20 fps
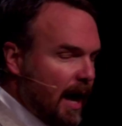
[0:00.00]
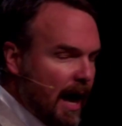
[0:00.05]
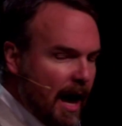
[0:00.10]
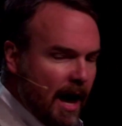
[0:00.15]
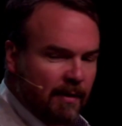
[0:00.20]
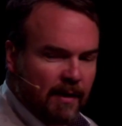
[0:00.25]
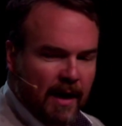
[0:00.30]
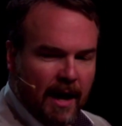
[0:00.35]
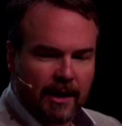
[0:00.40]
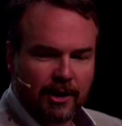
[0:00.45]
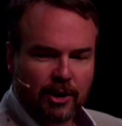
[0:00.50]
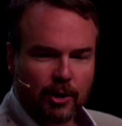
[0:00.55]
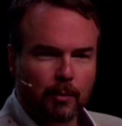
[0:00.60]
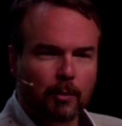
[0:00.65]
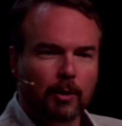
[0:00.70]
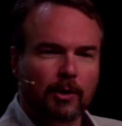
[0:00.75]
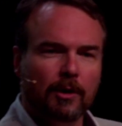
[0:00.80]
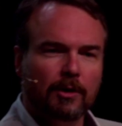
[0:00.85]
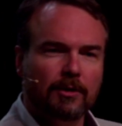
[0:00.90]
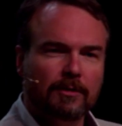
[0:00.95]
And then you
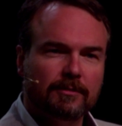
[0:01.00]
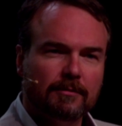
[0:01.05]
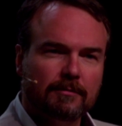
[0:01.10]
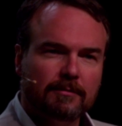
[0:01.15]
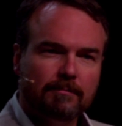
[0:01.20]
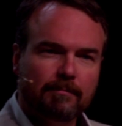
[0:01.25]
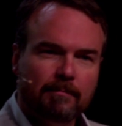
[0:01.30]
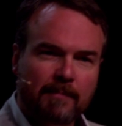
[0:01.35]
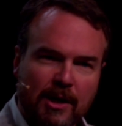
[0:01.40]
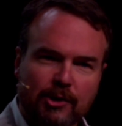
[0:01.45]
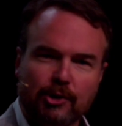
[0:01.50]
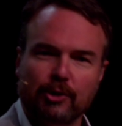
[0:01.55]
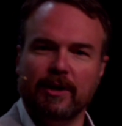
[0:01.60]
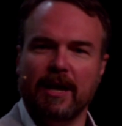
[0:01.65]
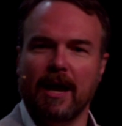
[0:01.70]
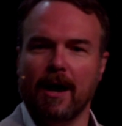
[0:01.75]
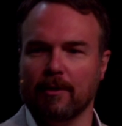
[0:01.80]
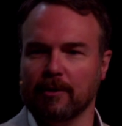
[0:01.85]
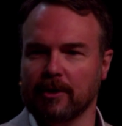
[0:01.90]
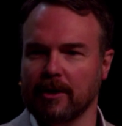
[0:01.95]
will measure
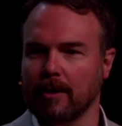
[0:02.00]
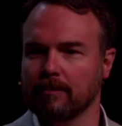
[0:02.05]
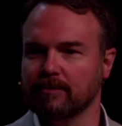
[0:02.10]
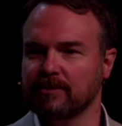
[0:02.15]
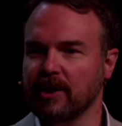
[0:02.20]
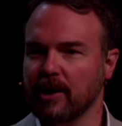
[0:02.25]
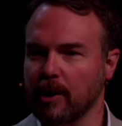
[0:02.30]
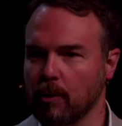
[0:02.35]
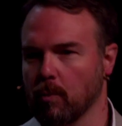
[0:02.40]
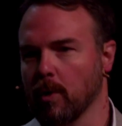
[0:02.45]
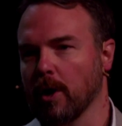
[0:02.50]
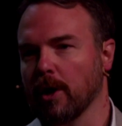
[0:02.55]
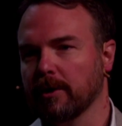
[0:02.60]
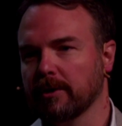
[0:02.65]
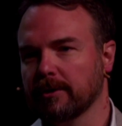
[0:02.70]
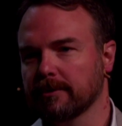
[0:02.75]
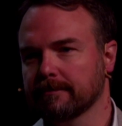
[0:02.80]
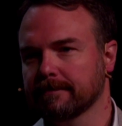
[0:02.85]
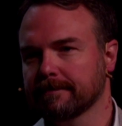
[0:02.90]
the outcome. Did it work?